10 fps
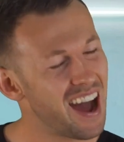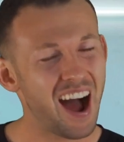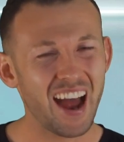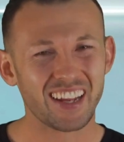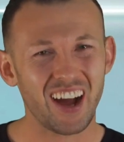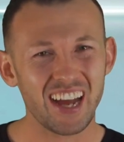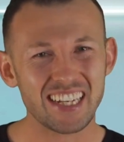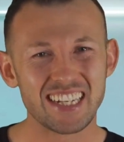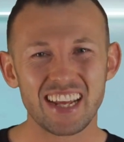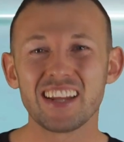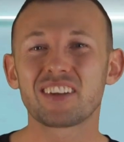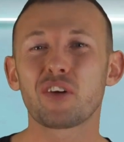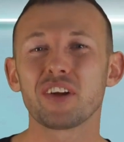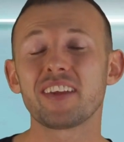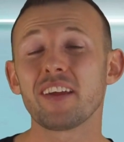Hi guys, it's
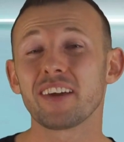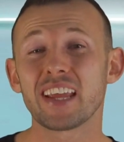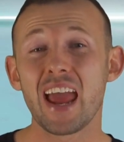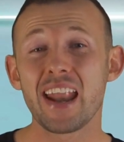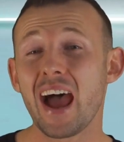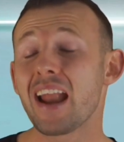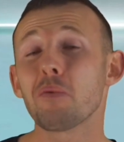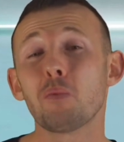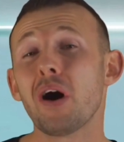Chris here again and